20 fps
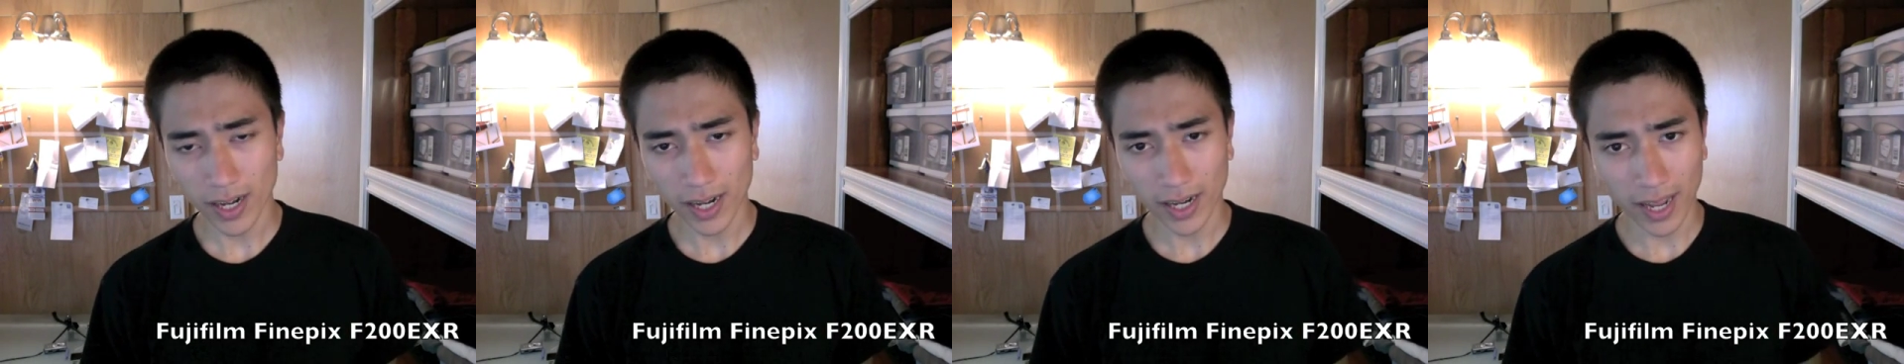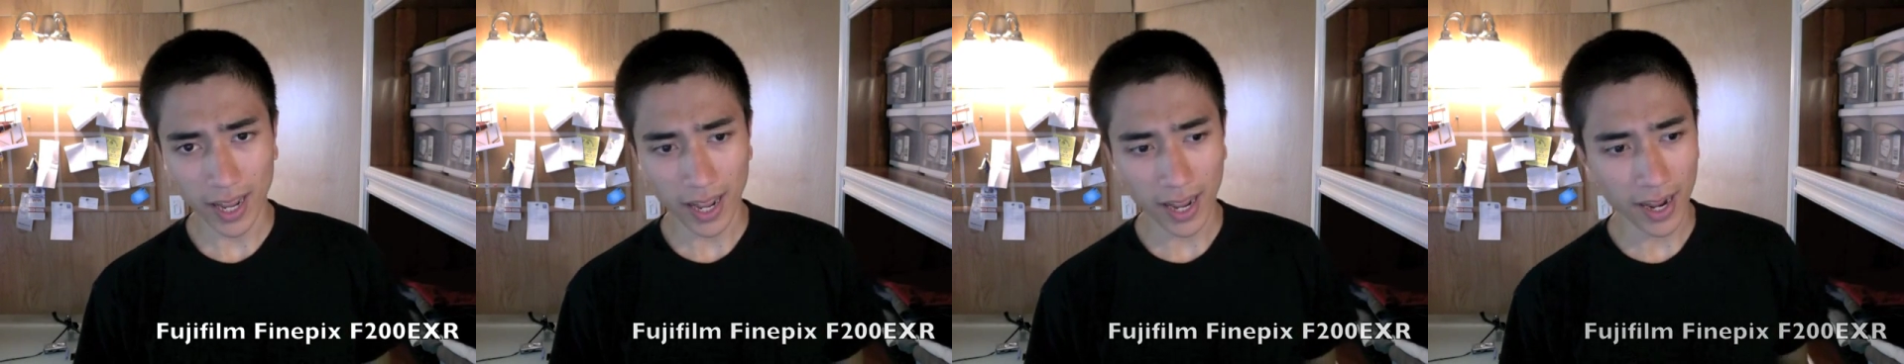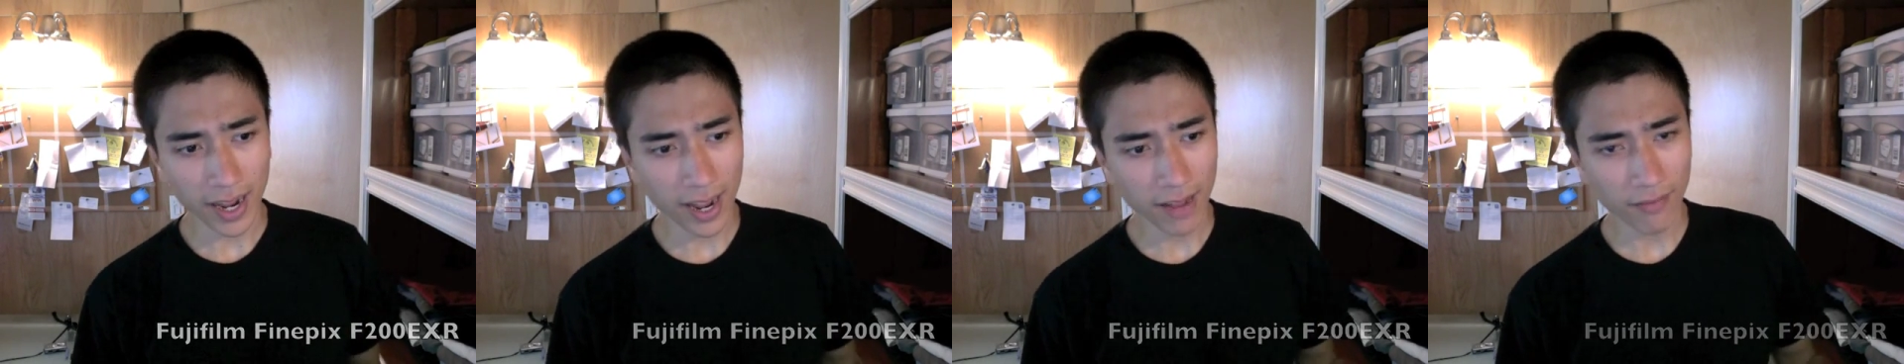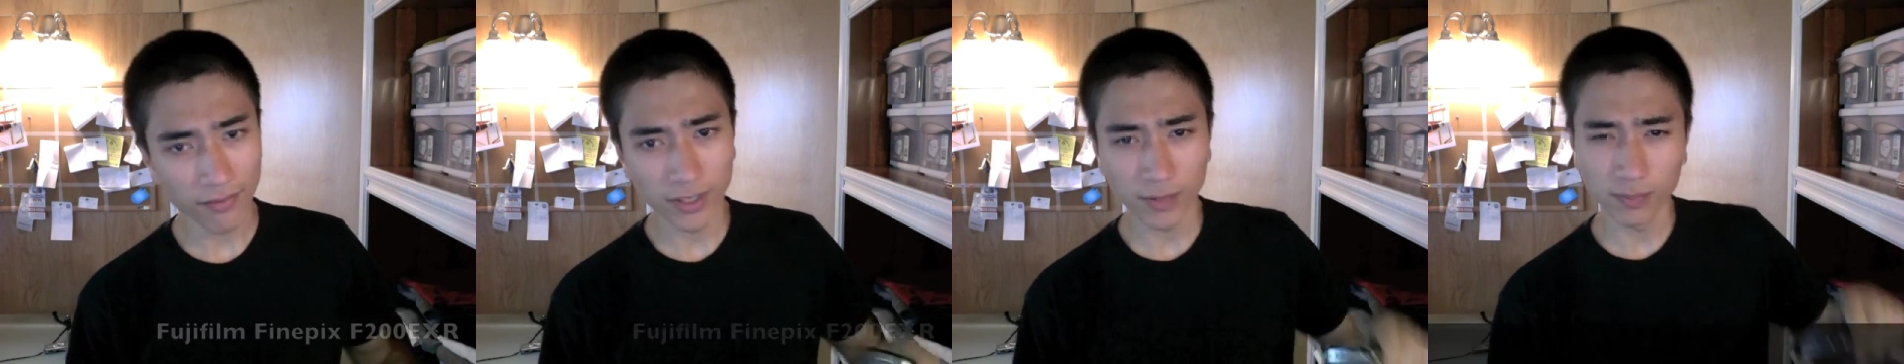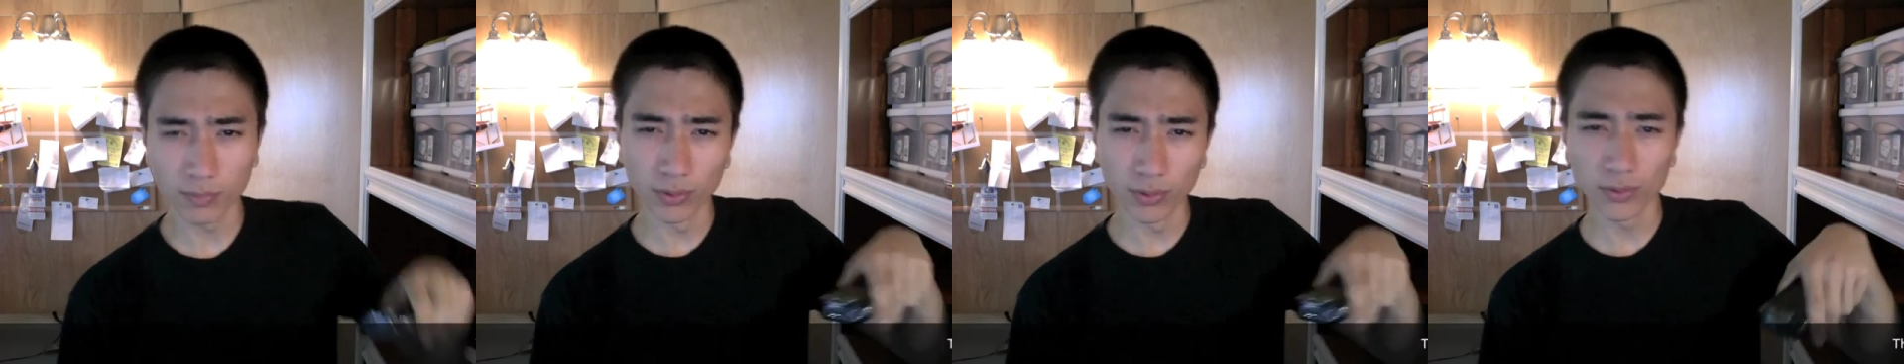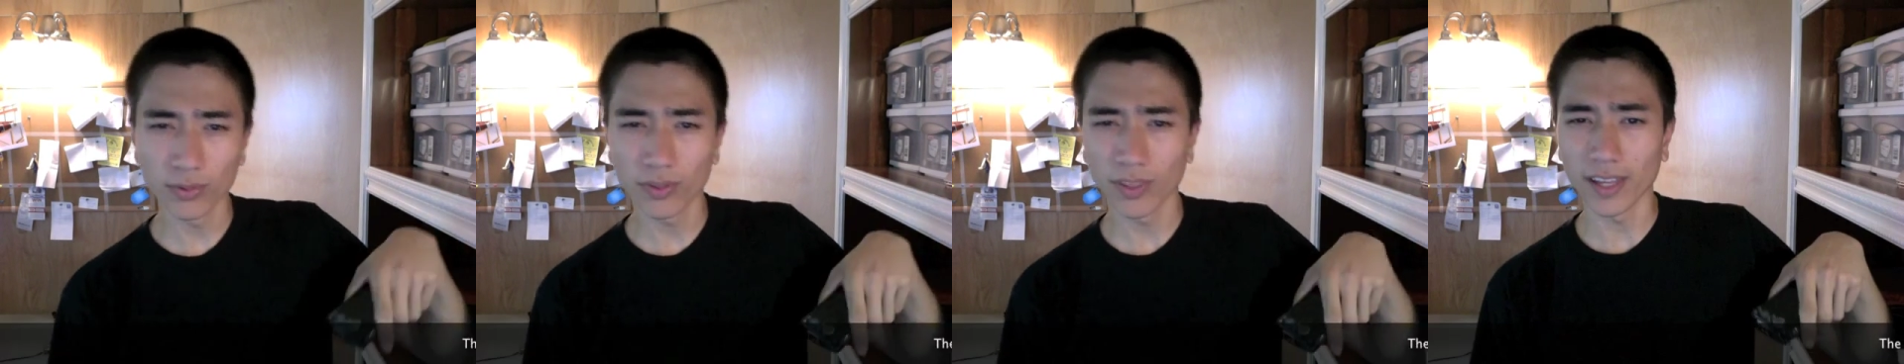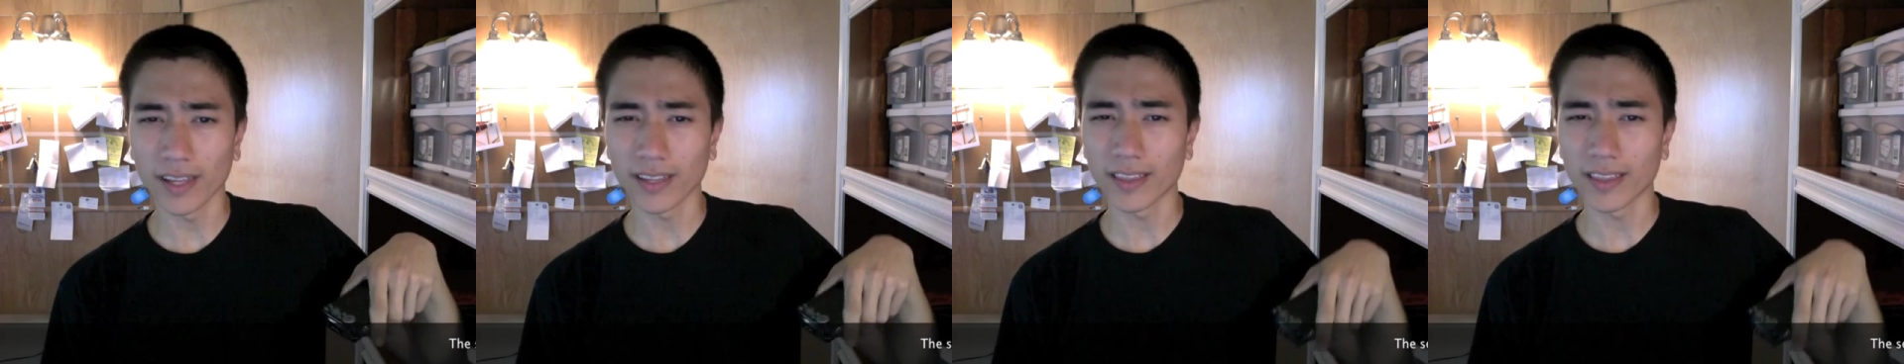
I have this blue thing